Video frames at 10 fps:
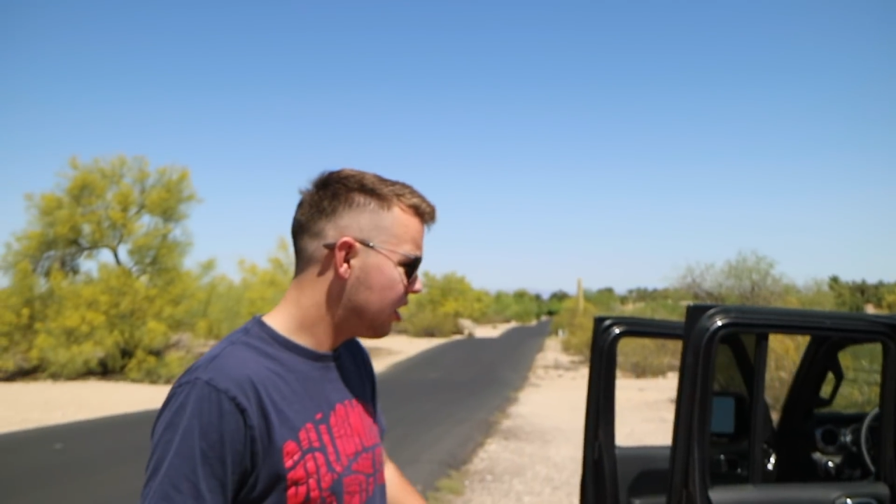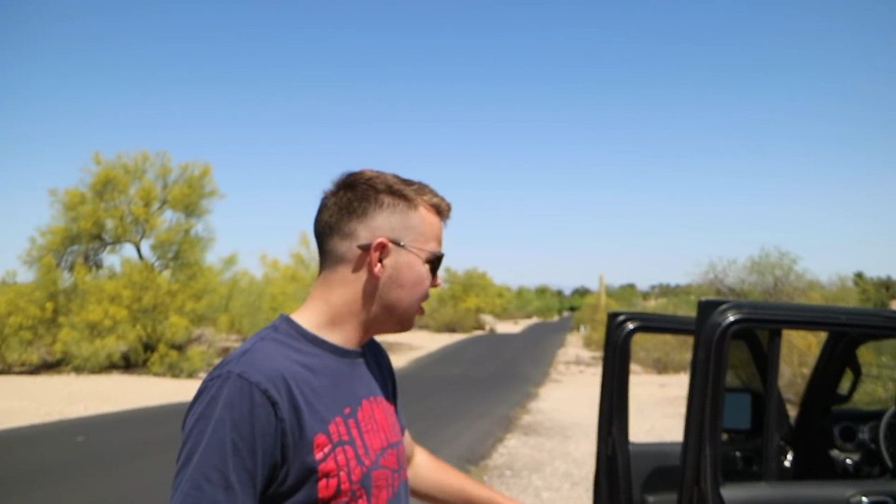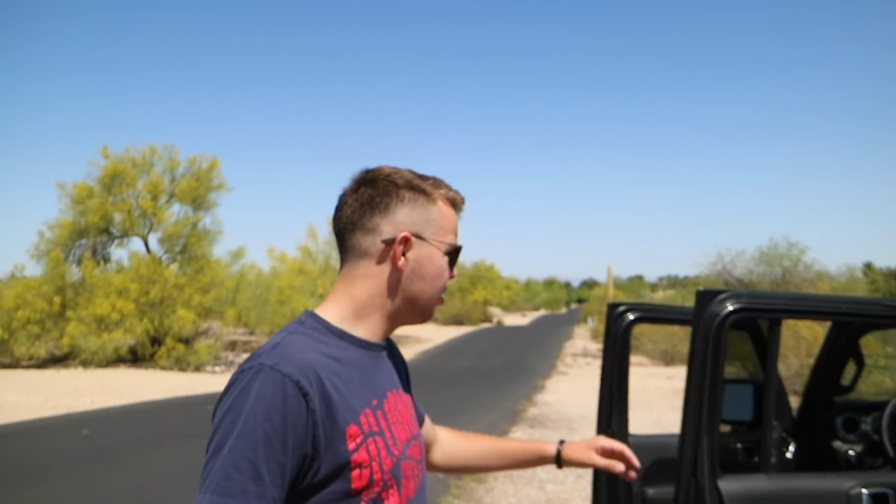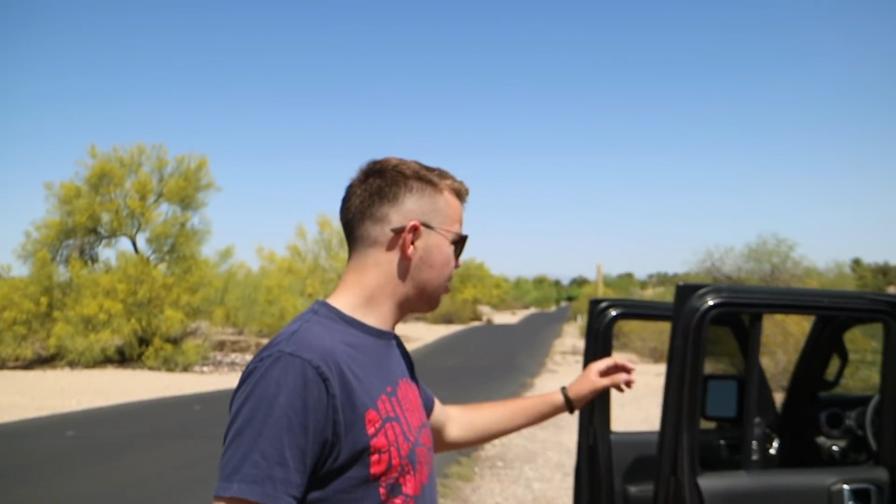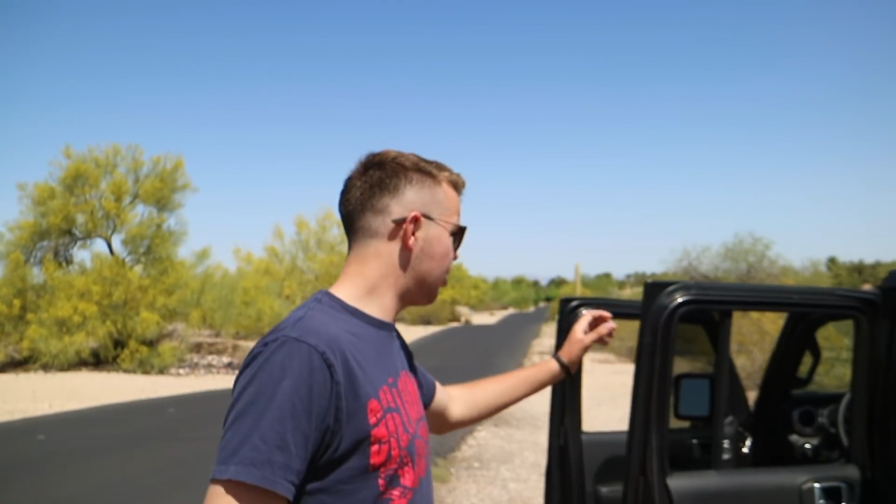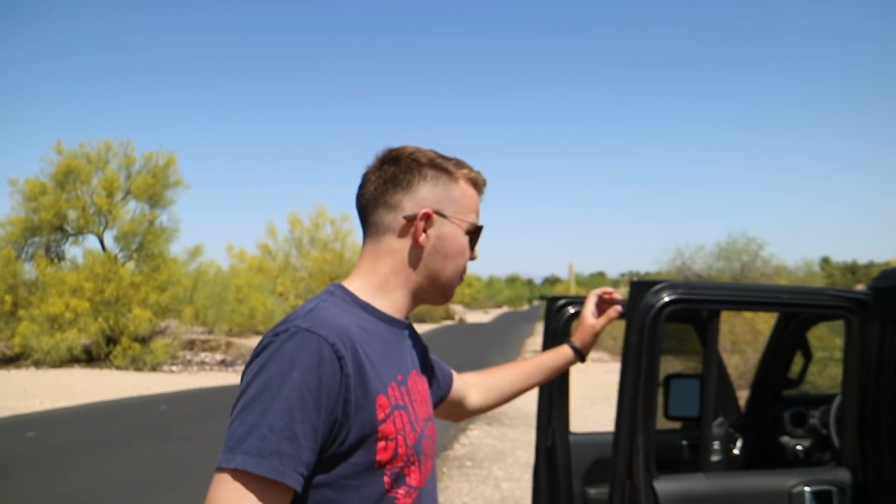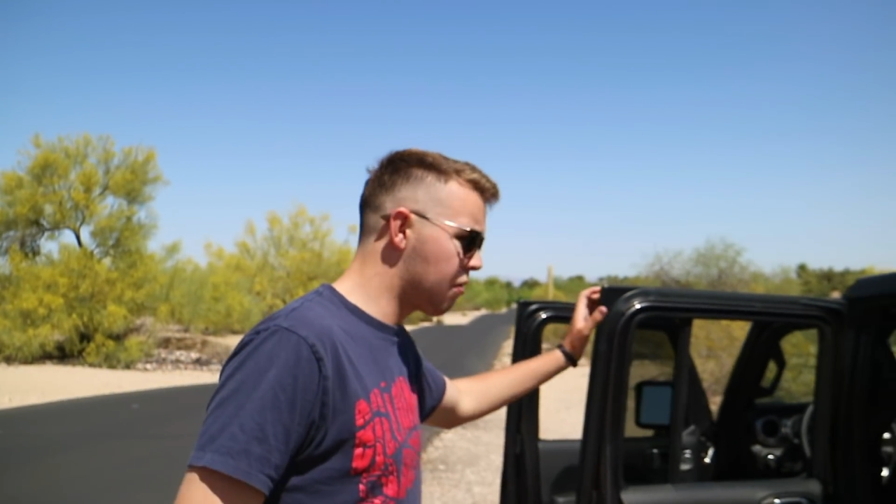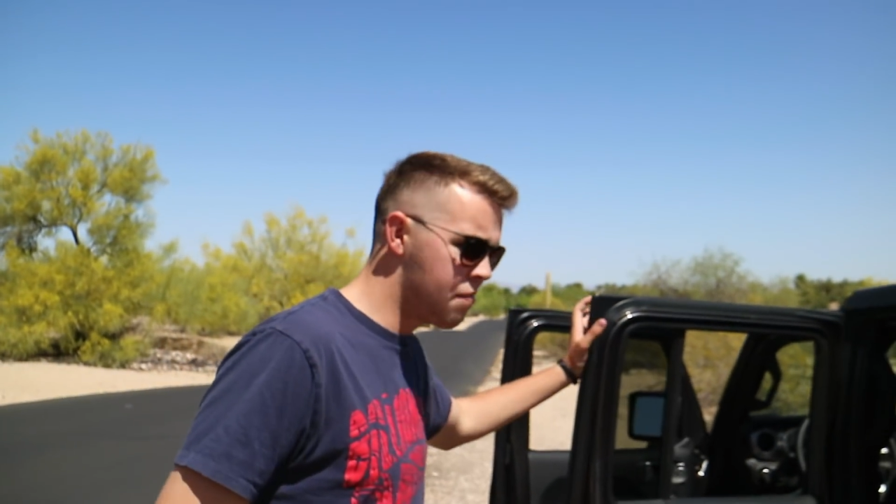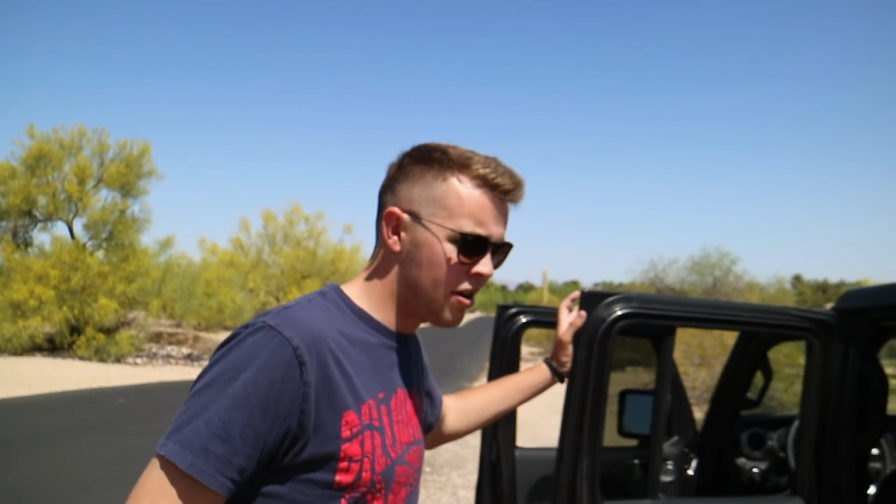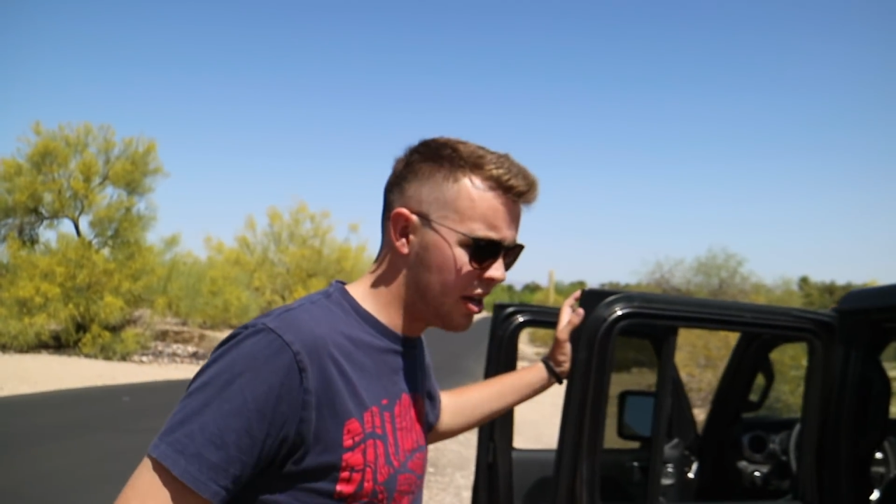huge
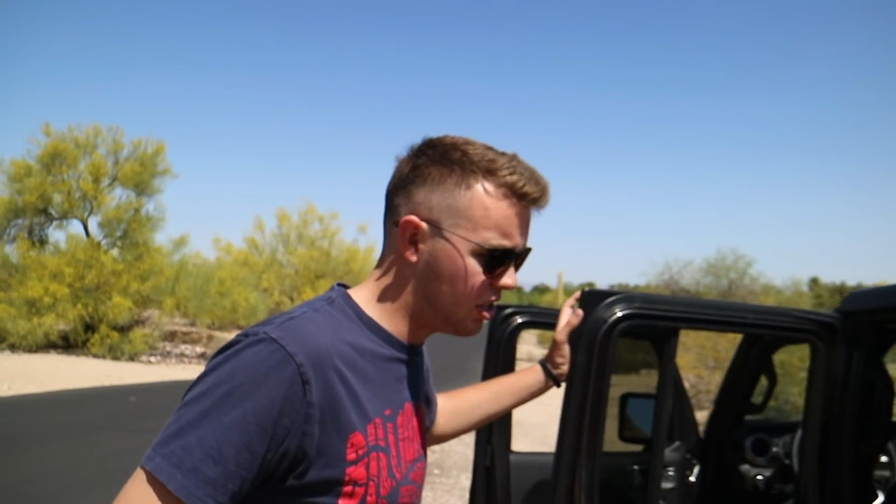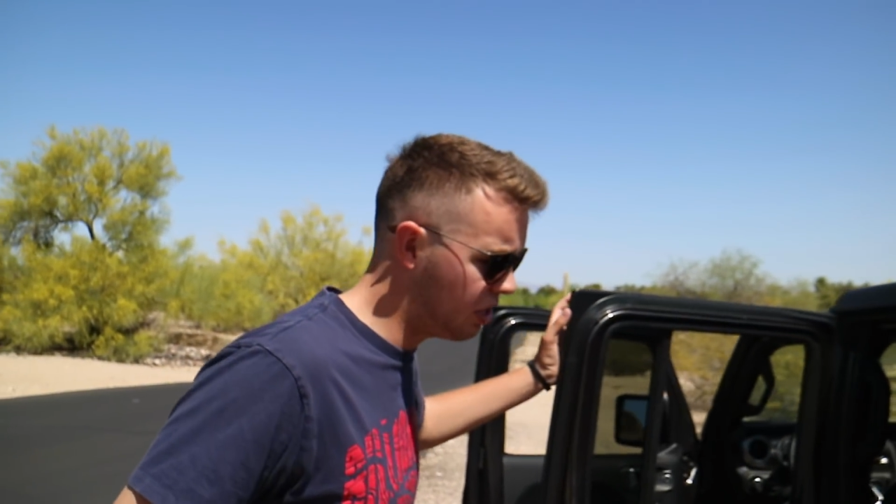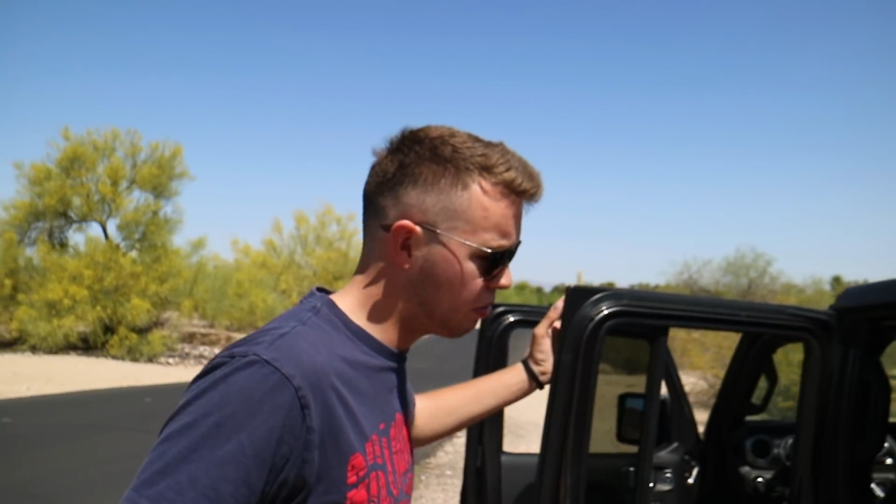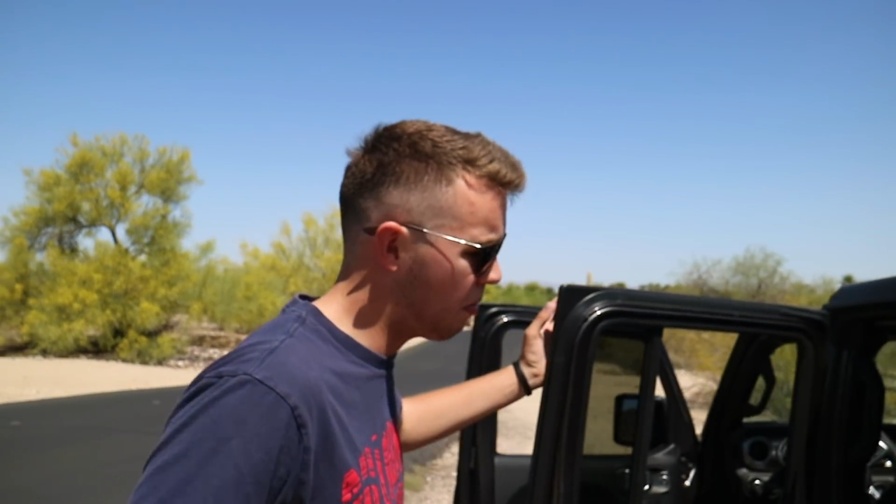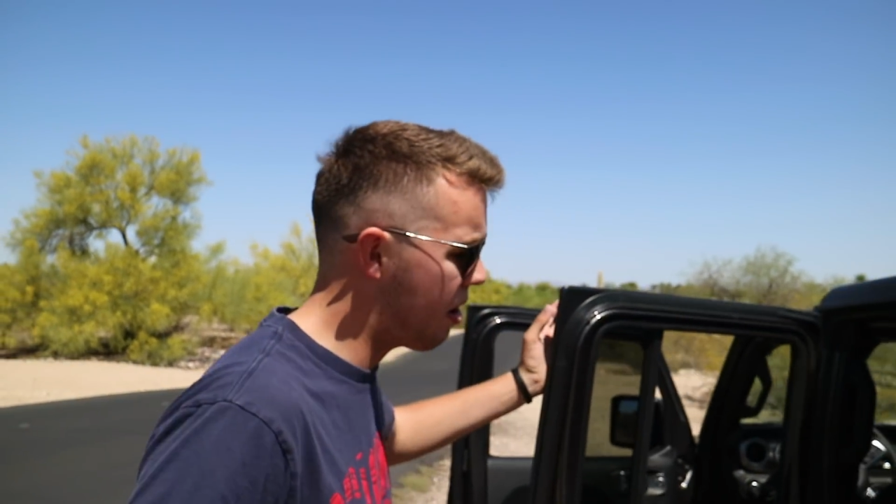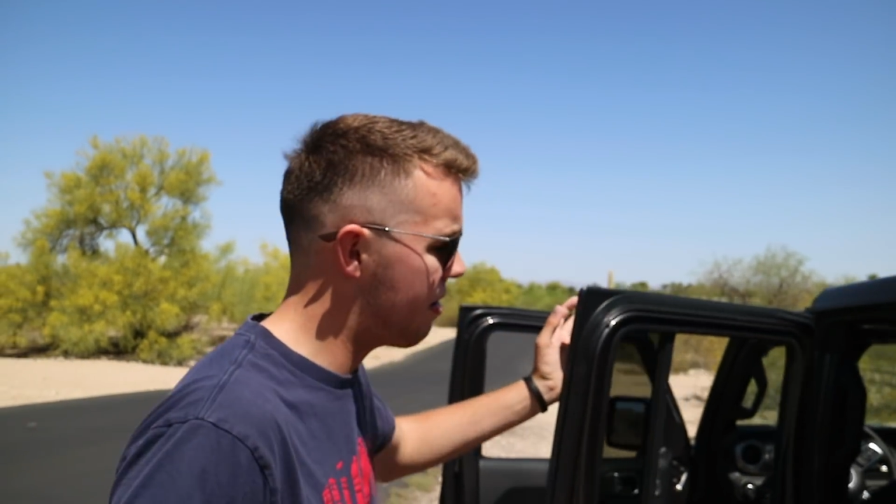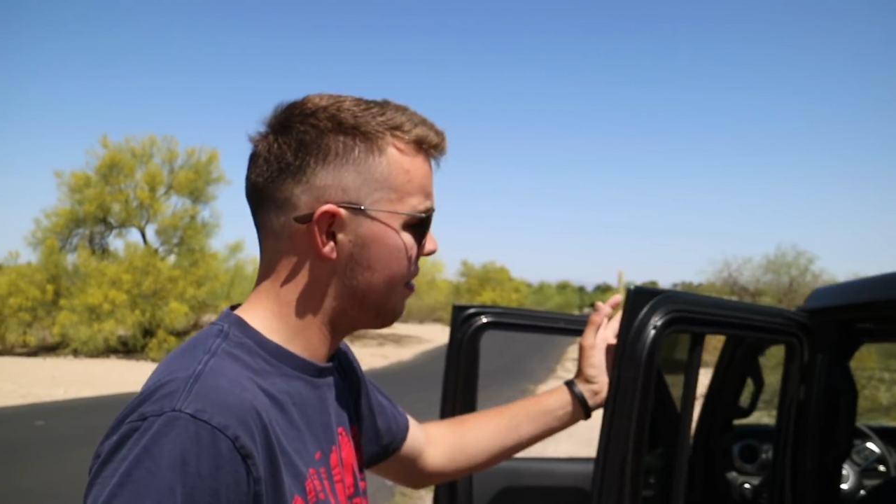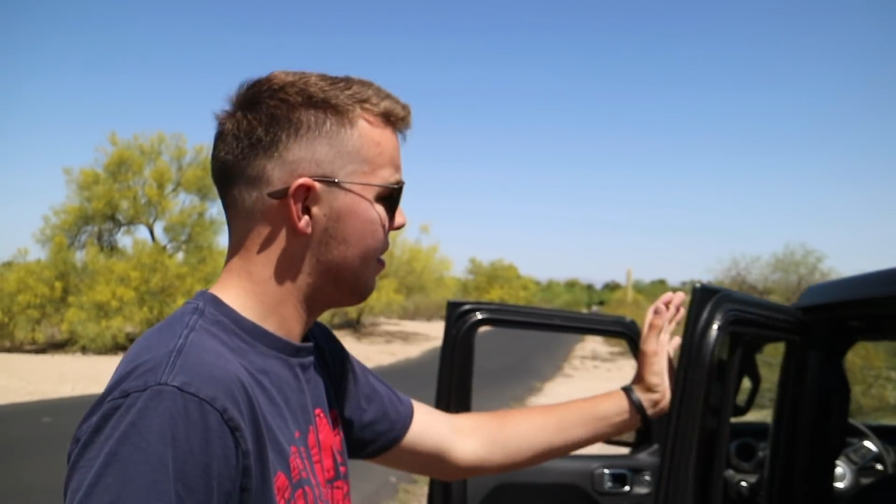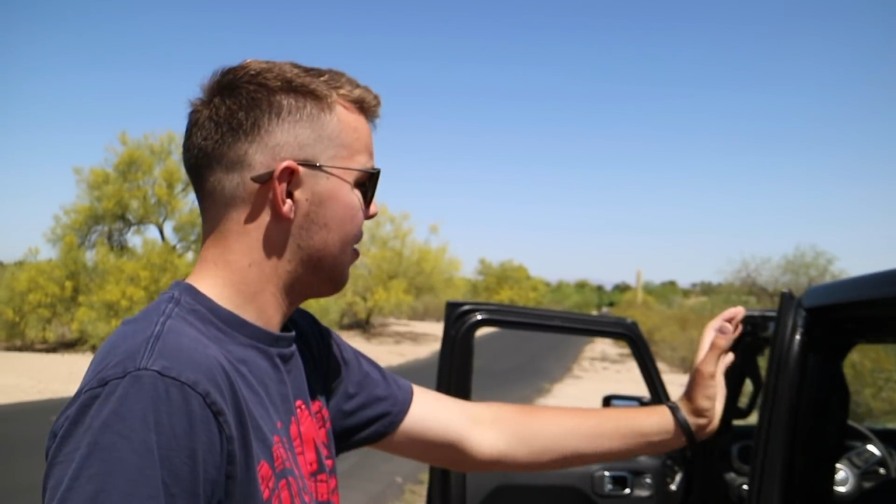improvement on Jeep's part.